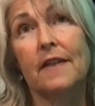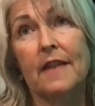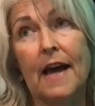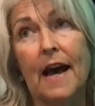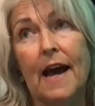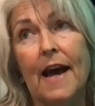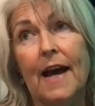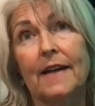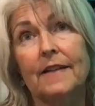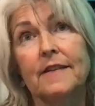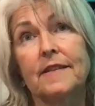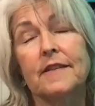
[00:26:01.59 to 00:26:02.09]

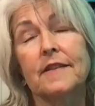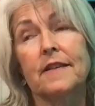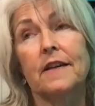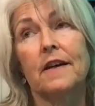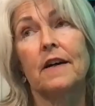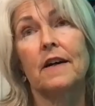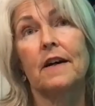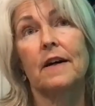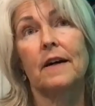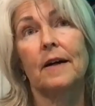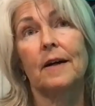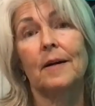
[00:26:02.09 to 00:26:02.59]
that
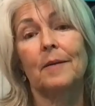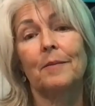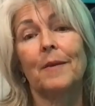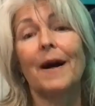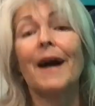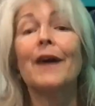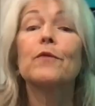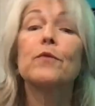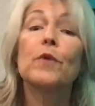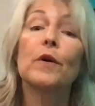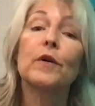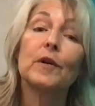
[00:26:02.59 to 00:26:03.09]

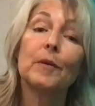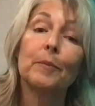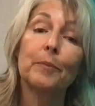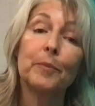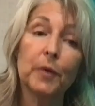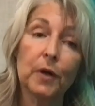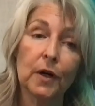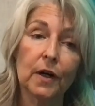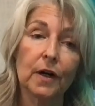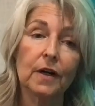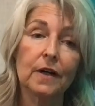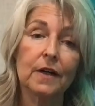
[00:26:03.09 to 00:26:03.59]
I wrote a
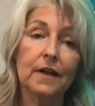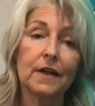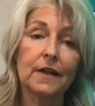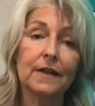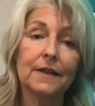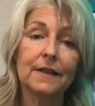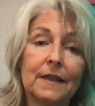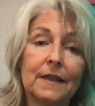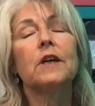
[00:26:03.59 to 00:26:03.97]
book